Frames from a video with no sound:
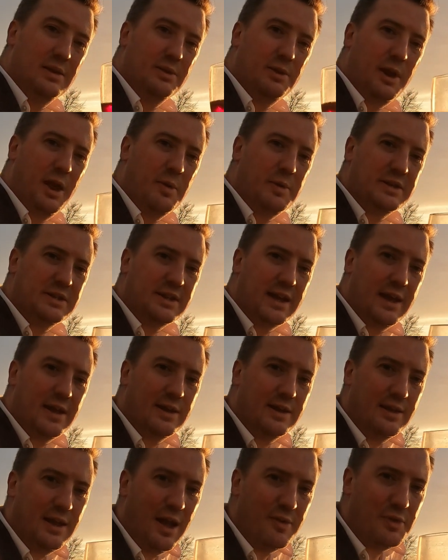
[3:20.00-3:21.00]
But I would
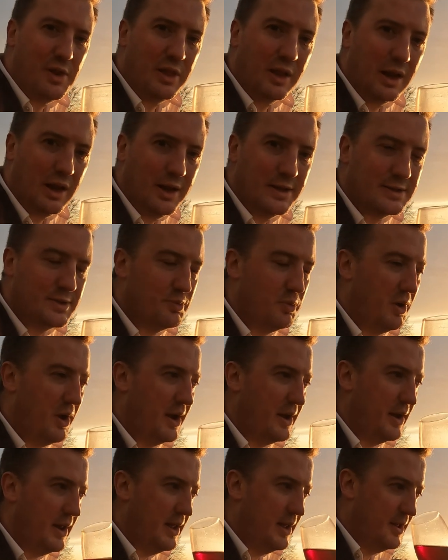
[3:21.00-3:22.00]
have another glass of
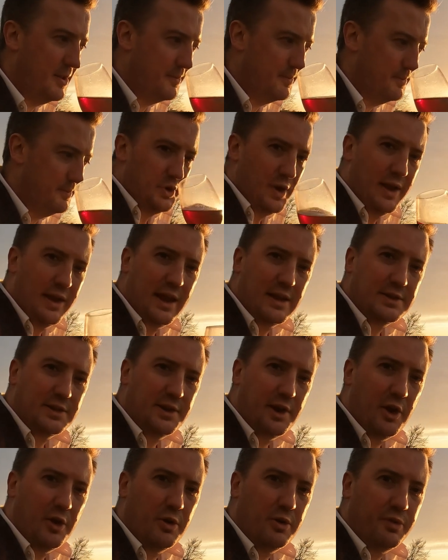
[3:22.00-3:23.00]
wine here, try and get
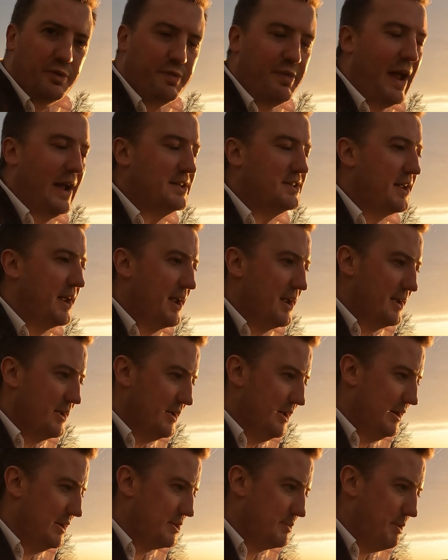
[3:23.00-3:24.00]
to know Fixin
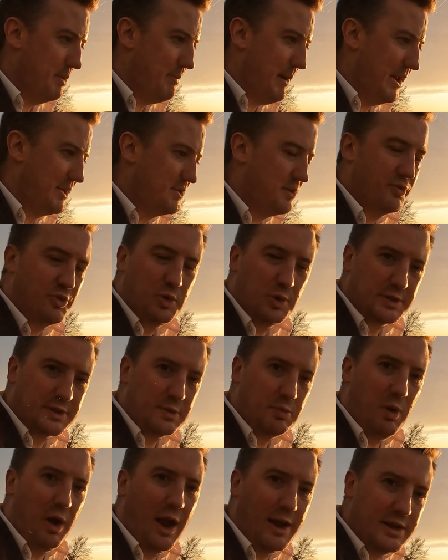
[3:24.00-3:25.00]
a little bit better. Of course,
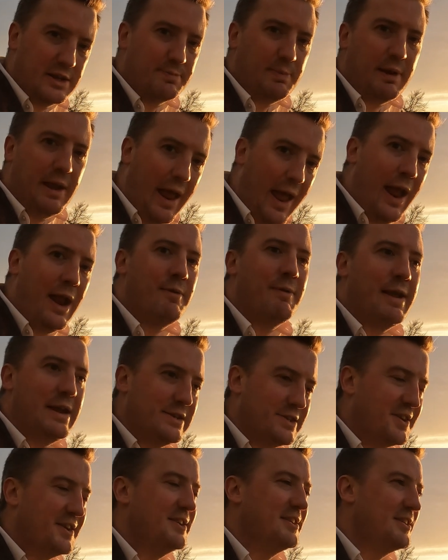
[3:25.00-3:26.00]
the wine has been
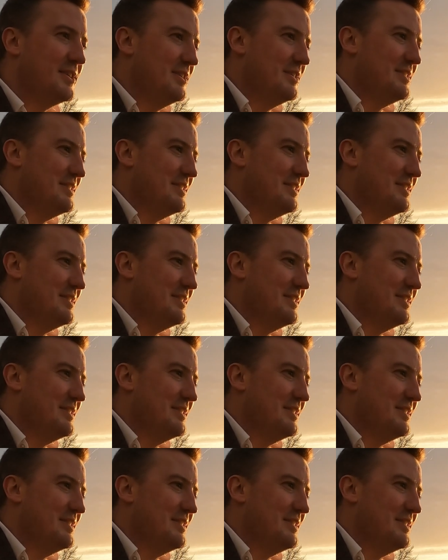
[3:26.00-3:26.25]
aerated,